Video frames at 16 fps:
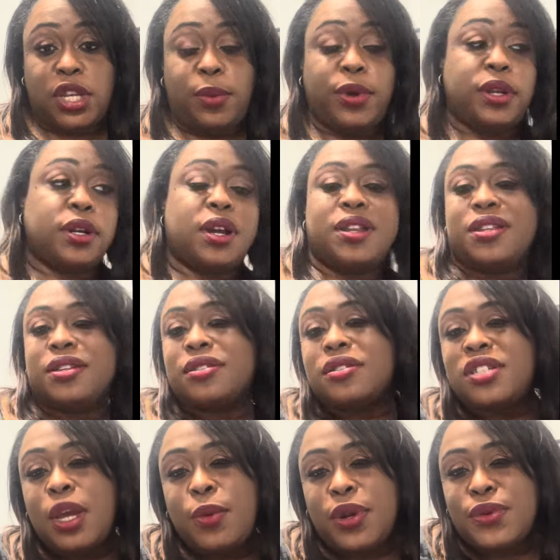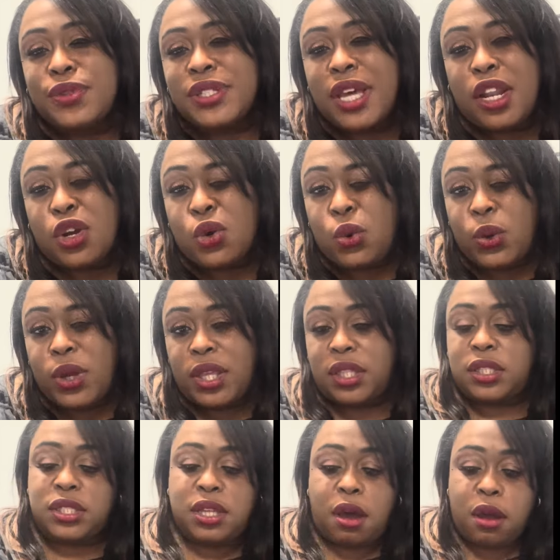butter because shea butter was kind of quick
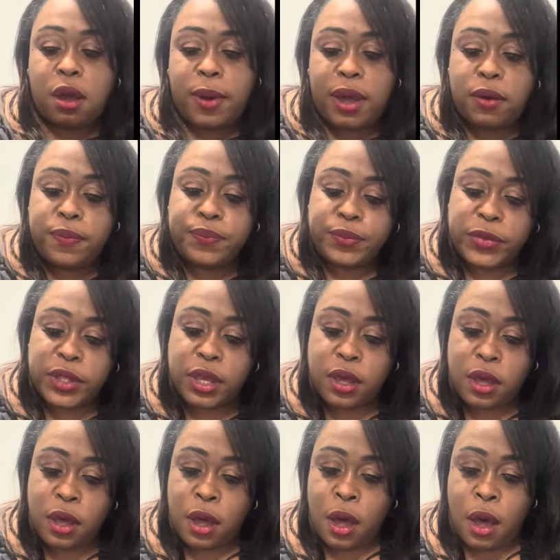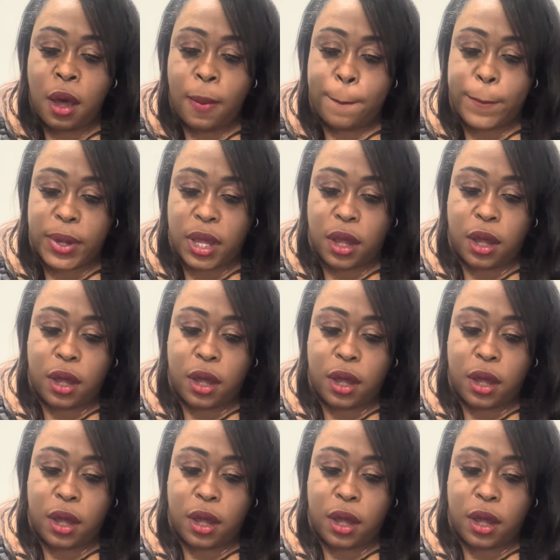to talk about. But